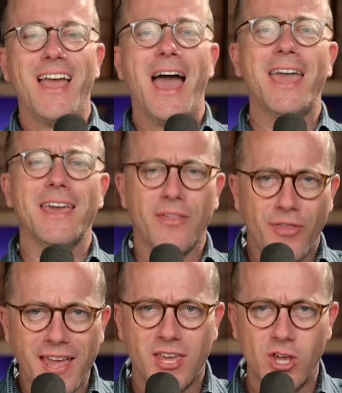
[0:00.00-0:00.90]
Hey,
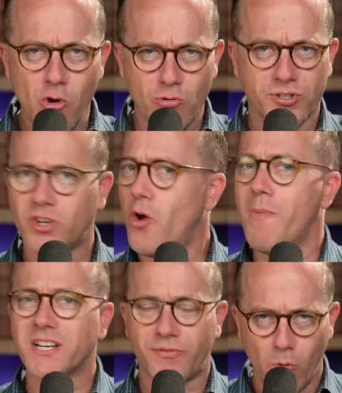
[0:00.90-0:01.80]
thank you so
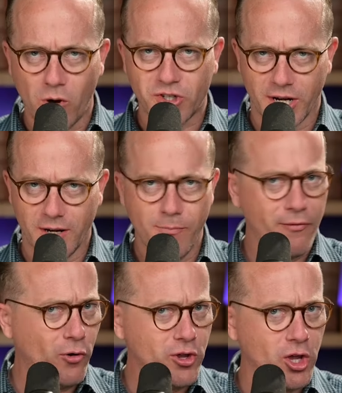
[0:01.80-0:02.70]
much for watching.
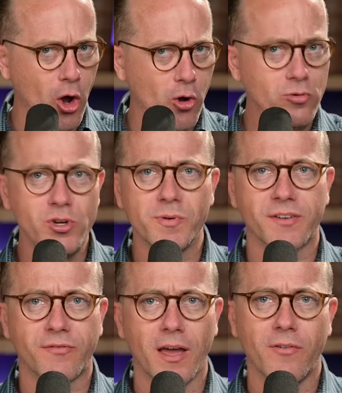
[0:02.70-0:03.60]
Before you go, do us a
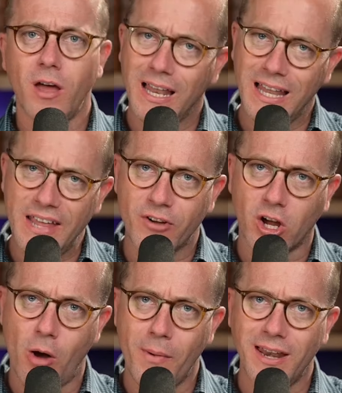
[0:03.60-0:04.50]
favor, leave a
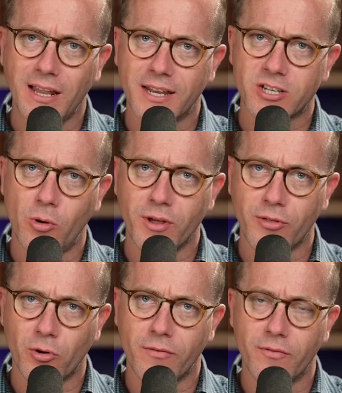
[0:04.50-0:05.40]
comment, let us know what you
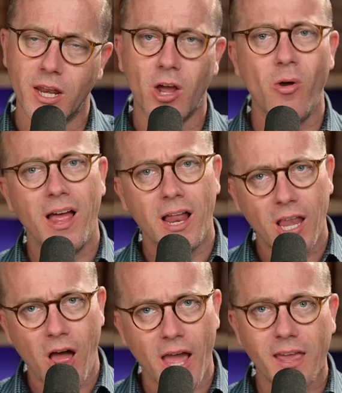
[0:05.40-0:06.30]
thought of the video,
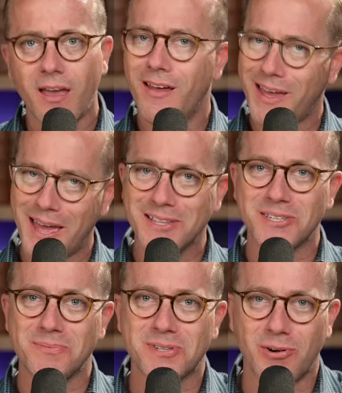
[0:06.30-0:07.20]
like, and
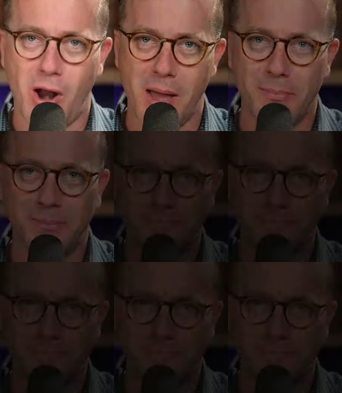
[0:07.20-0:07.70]
subscribe.